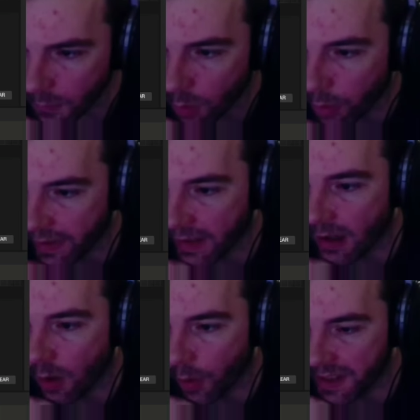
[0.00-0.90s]
We then got
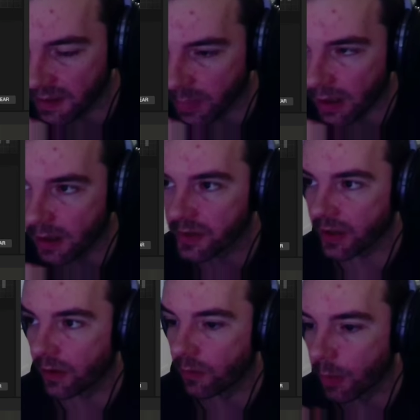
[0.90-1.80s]
our weighting power.
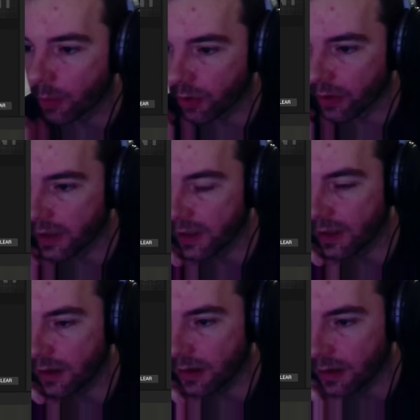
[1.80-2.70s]
So remember,
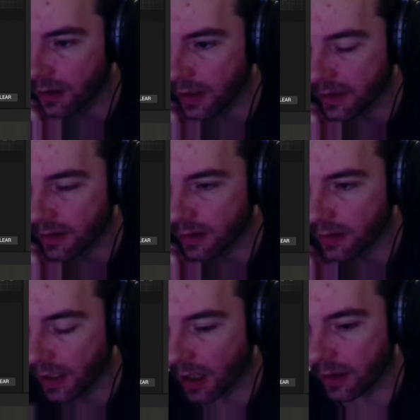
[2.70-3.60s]

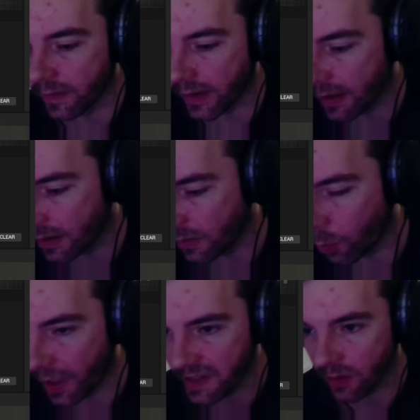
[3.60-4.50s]
it kind of
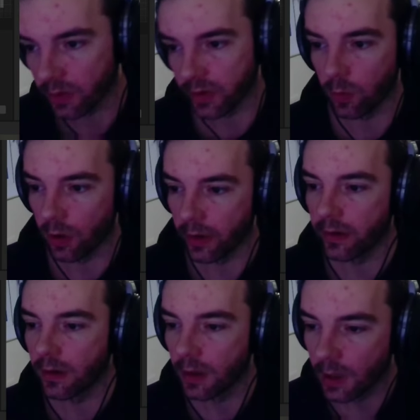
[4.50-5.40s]
weighs it all to
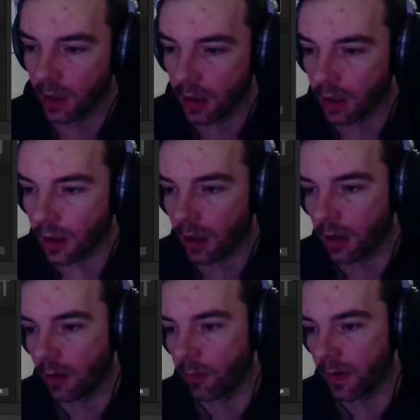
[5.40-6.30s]
1.
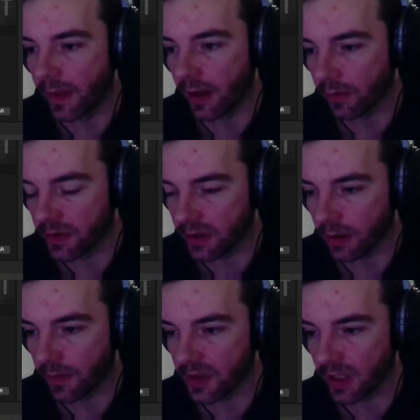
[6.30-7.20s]
And then
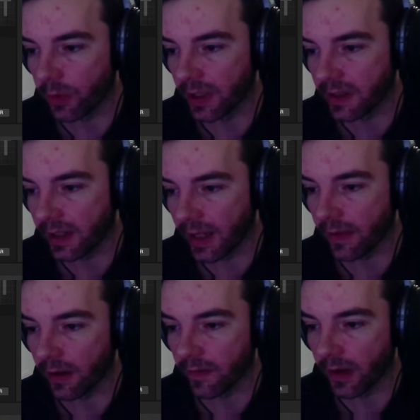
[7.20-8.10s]
obviously we need to get
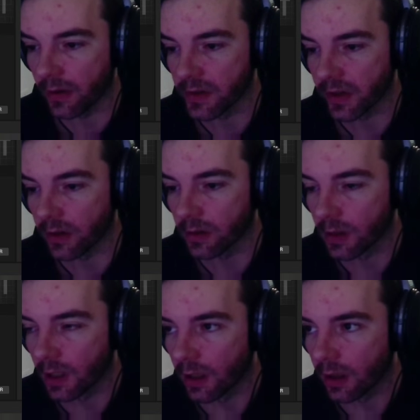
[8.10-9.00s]
that value. So
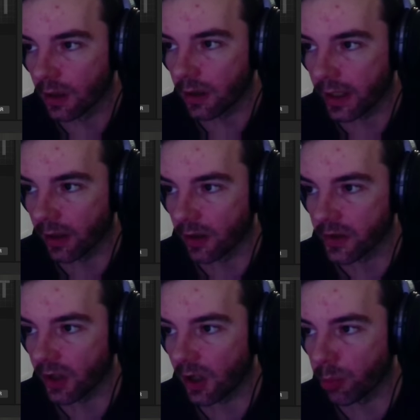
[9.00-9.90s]
in our
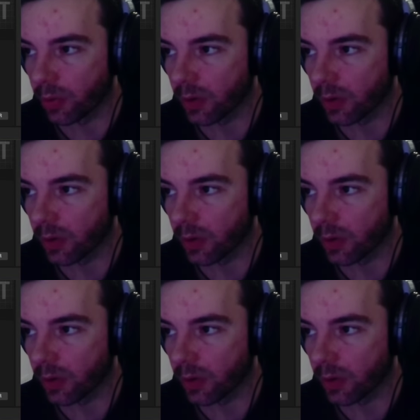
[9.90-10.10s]
top